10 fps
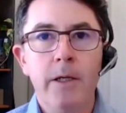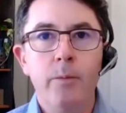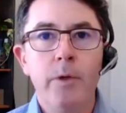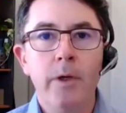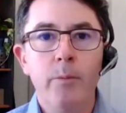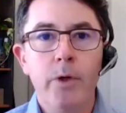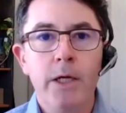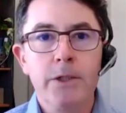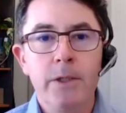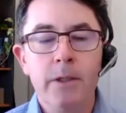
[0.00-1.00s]
in
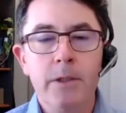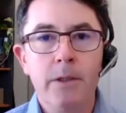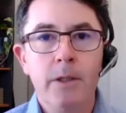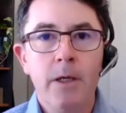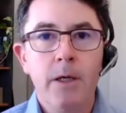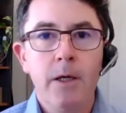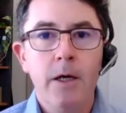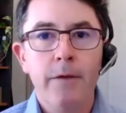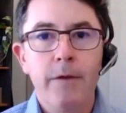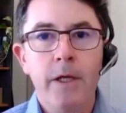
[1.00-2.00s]
production,
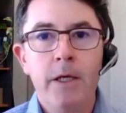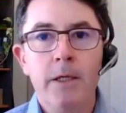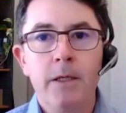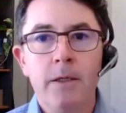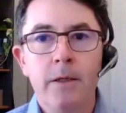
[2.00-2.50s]
I think